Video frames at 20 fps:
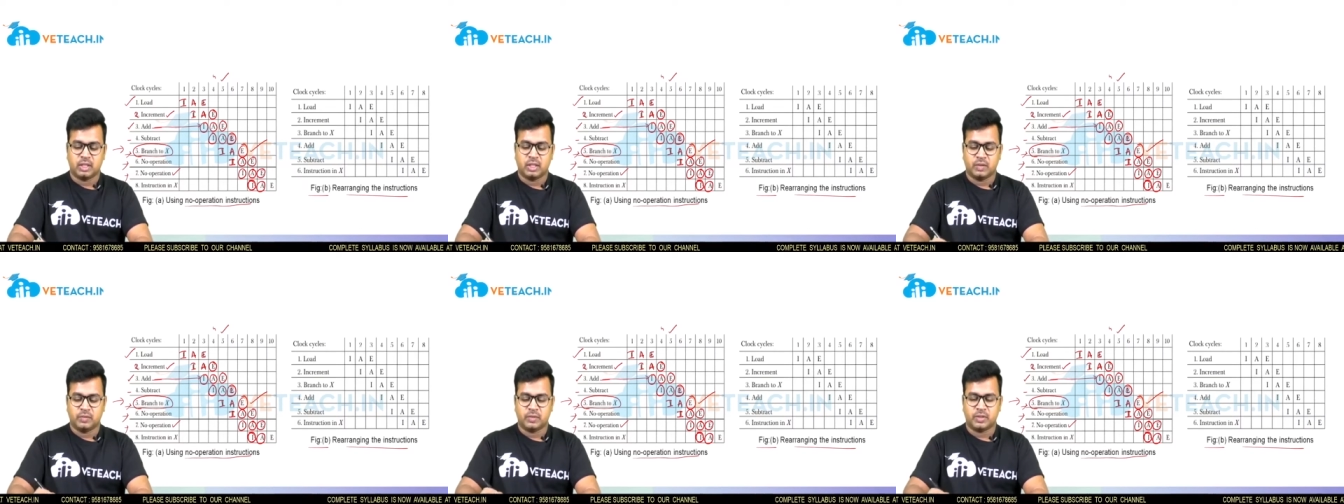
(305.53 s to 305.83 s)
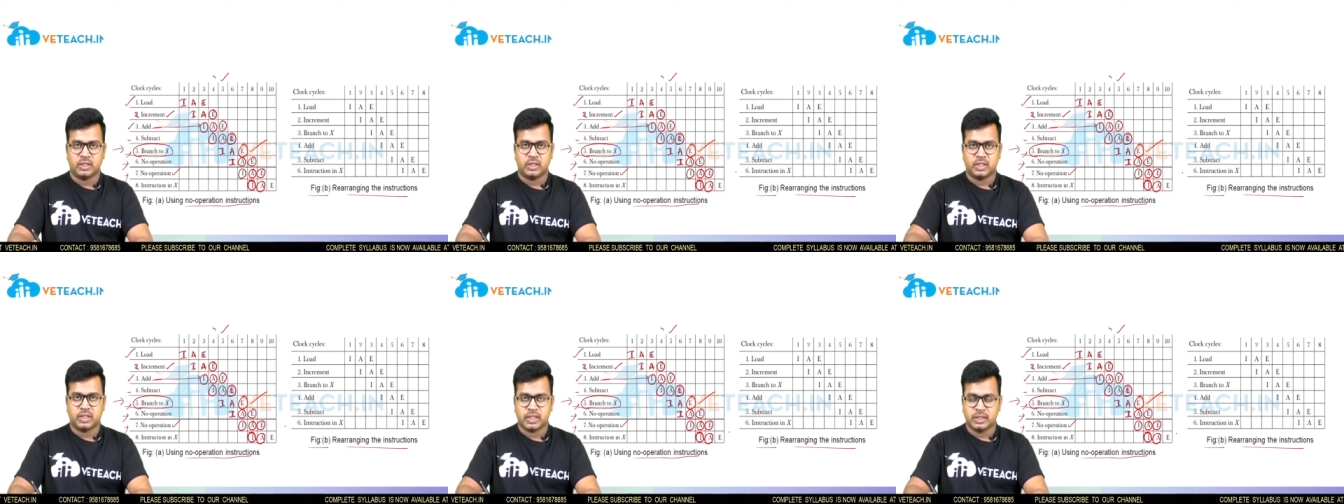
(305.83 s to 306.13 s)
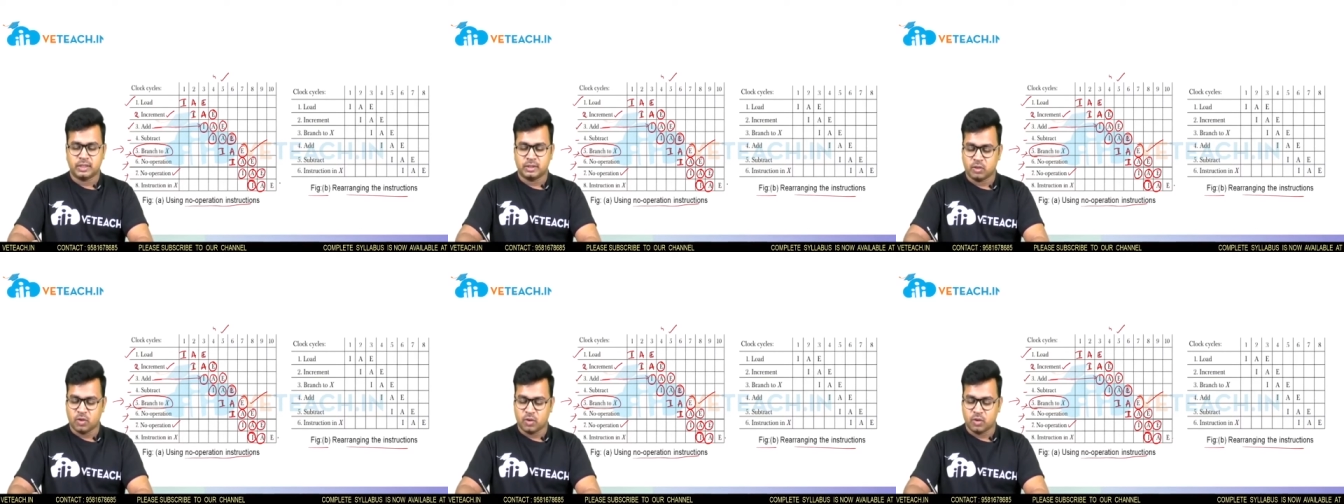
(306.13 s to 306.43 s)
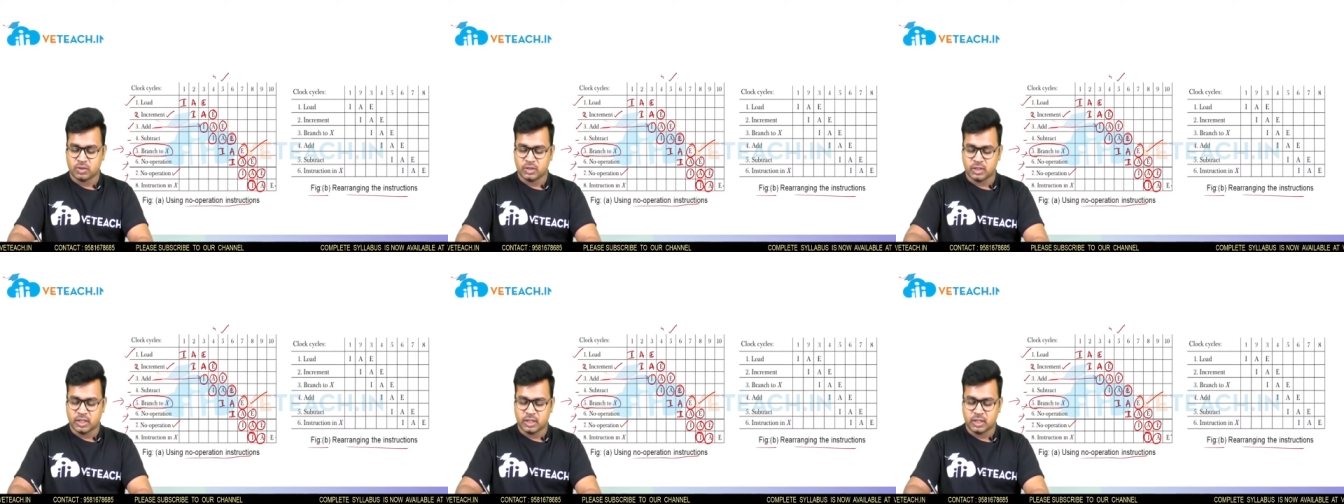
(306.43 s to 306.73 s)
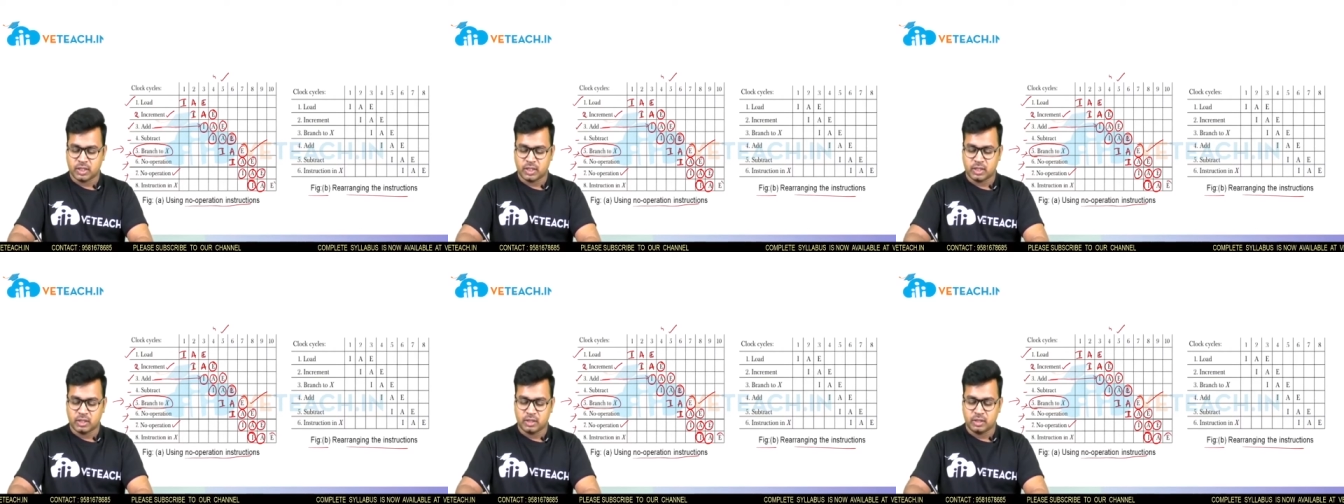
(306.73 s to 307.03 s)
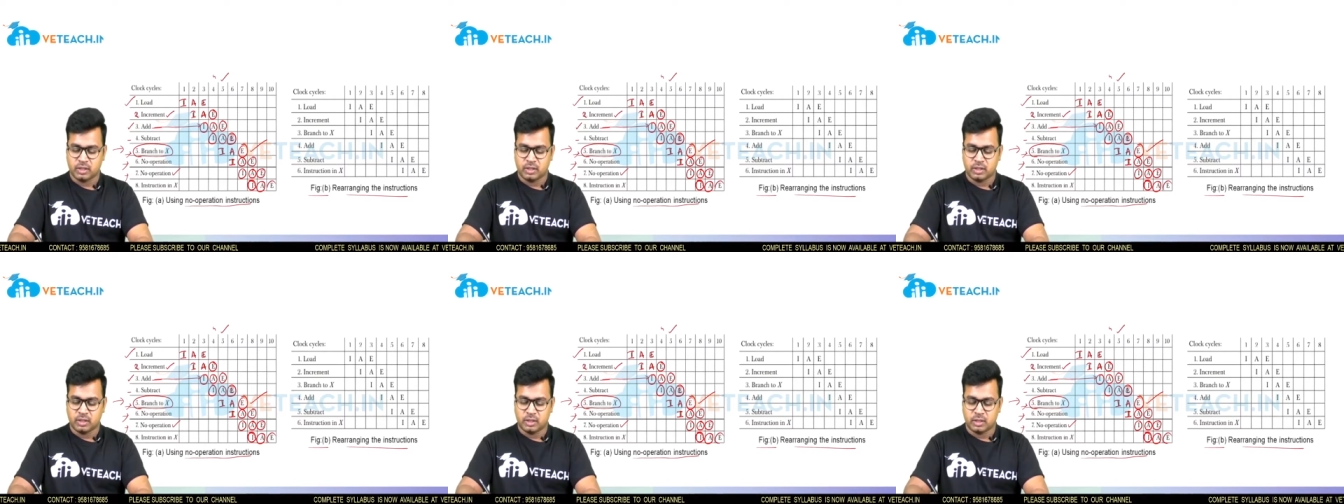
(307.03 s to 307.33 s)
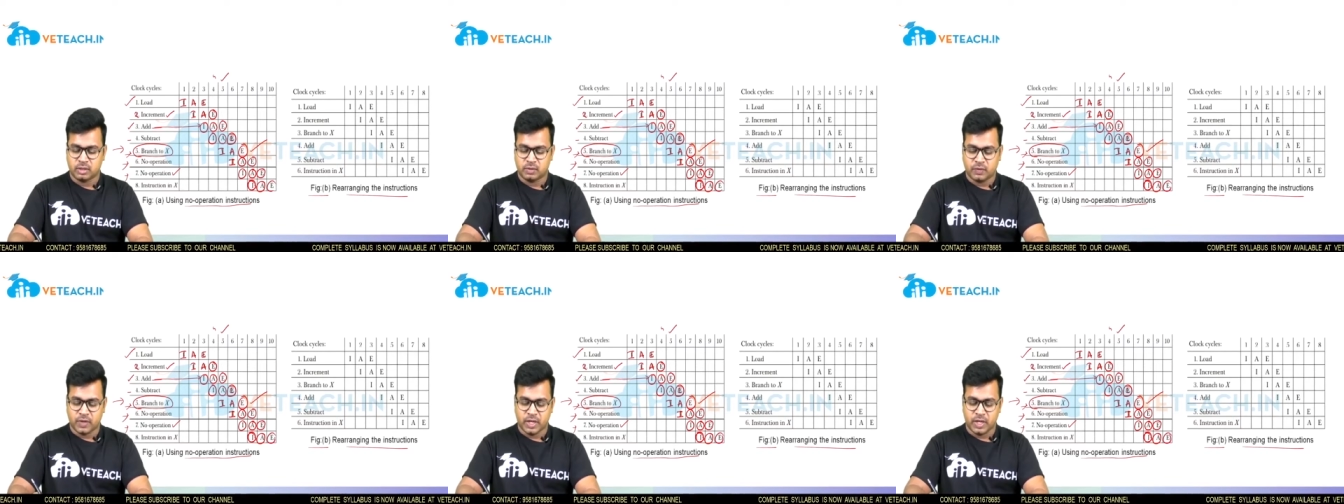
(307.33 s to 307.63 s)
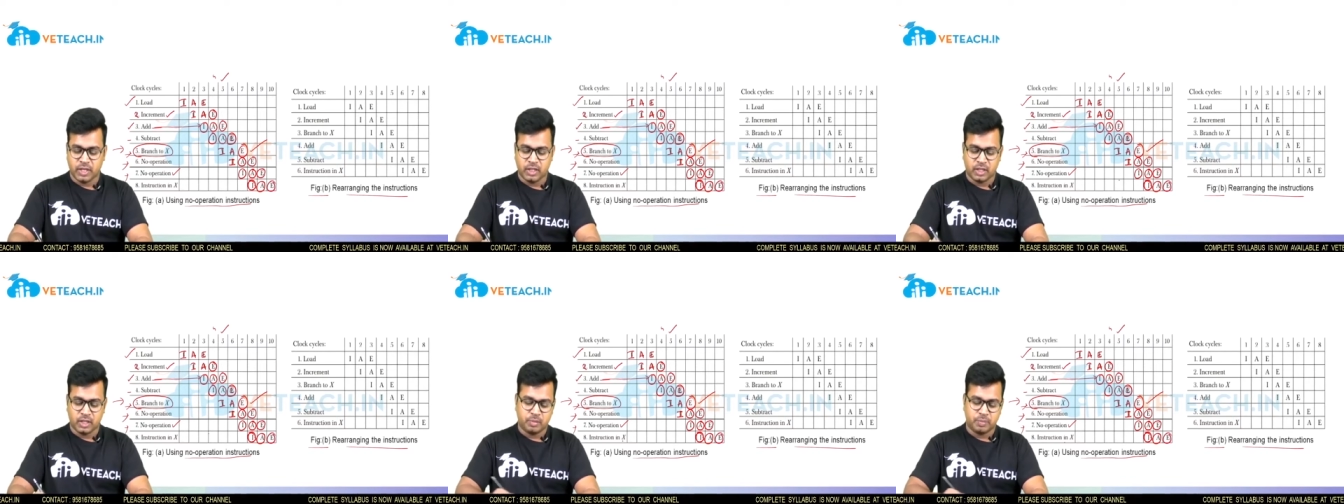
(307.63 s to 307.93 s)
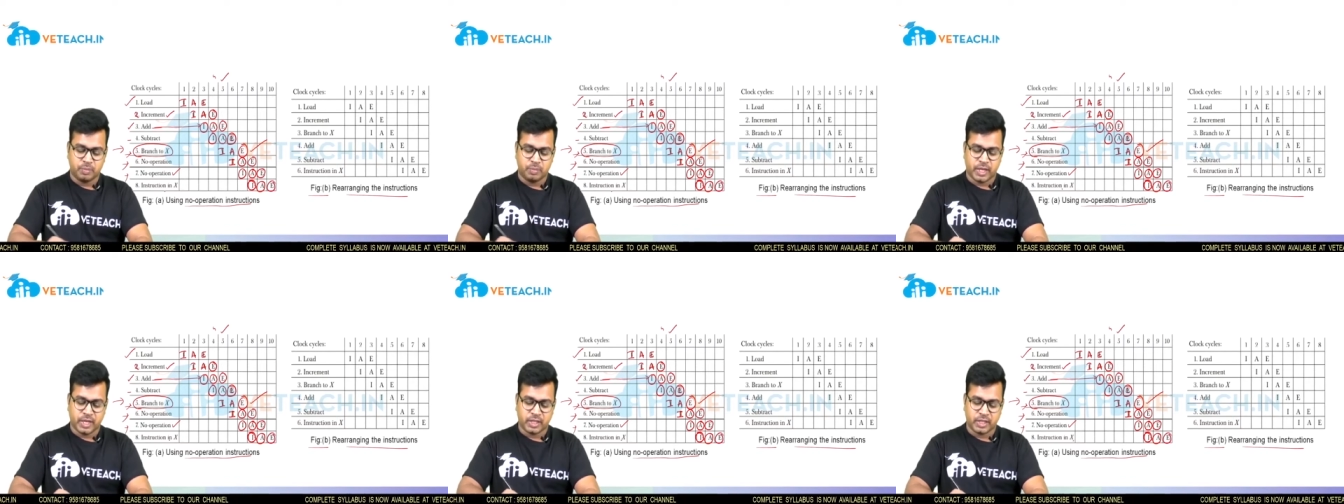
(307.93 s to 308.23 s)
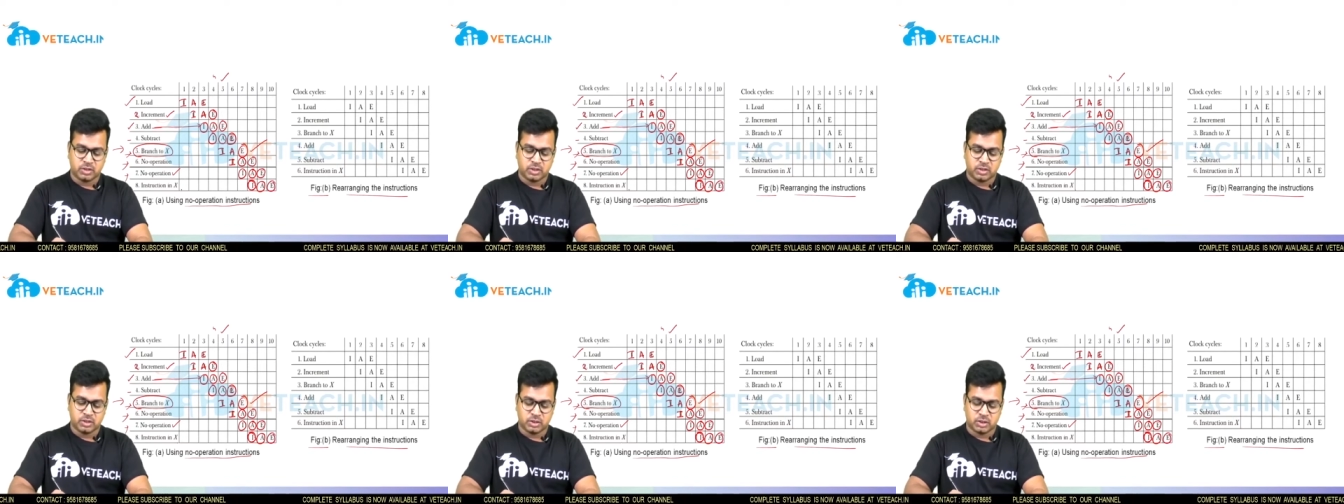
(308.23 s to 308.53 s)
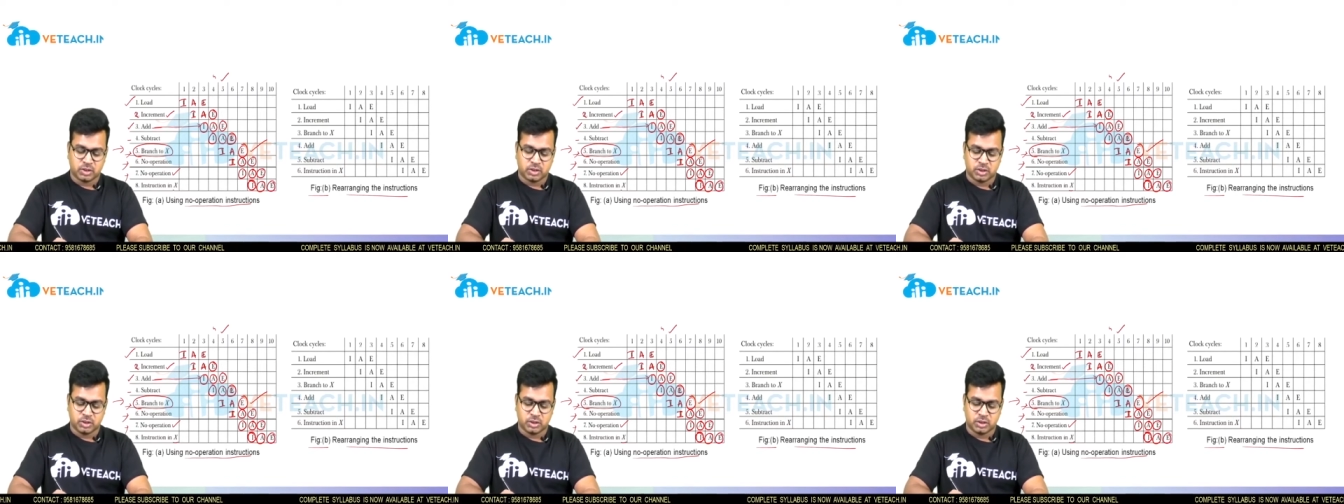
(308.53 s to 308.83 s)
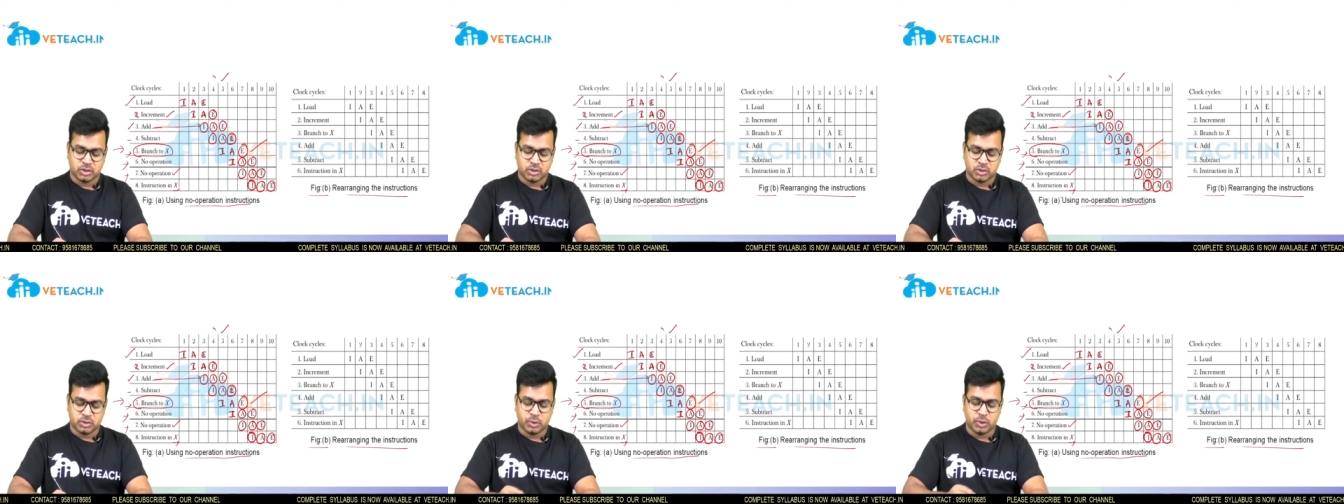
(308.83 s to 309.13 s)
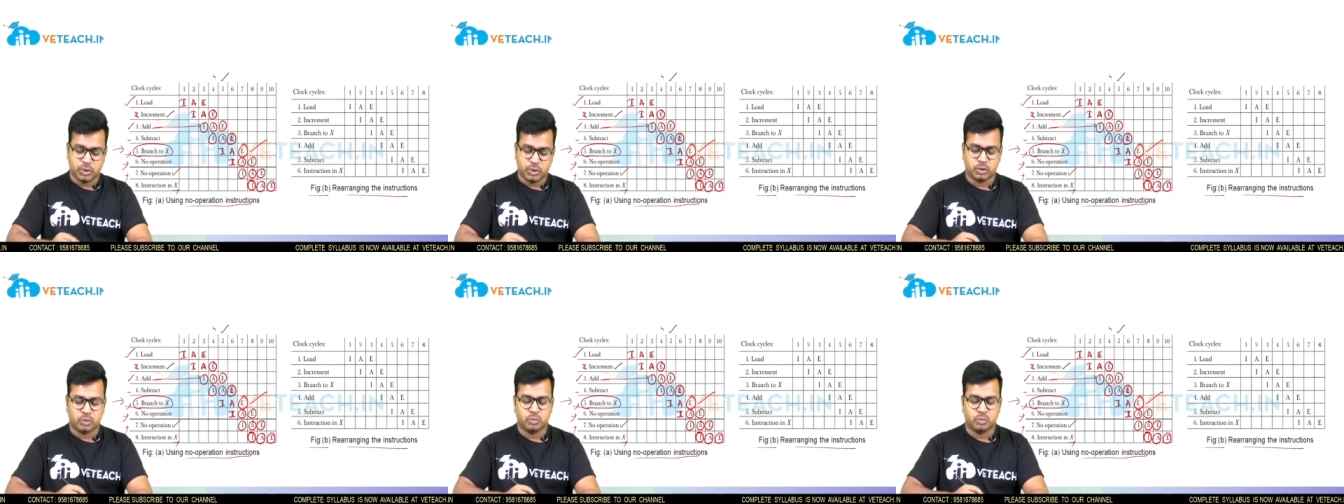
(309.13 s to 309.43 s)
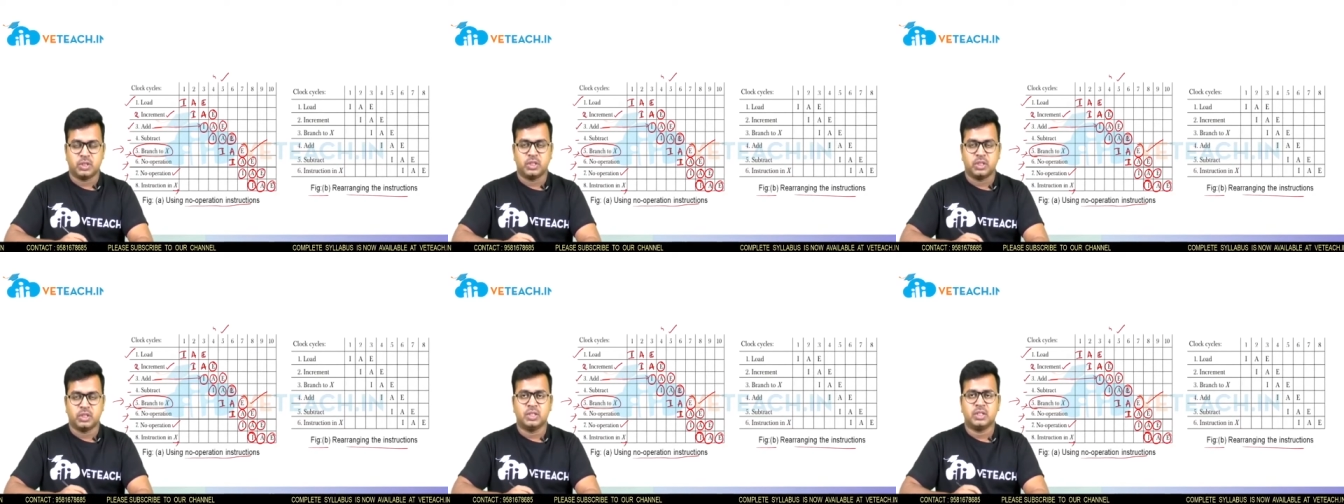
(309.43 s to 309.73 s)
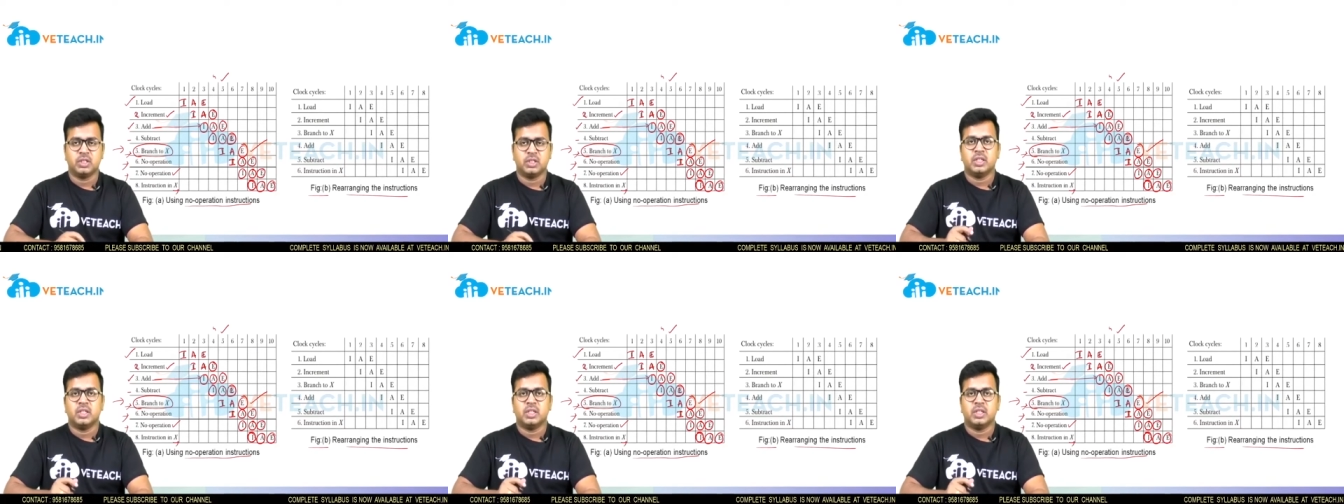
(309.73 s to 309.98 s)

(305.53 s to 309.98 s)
After the 10th clock cycle, the final branch instruction is going to be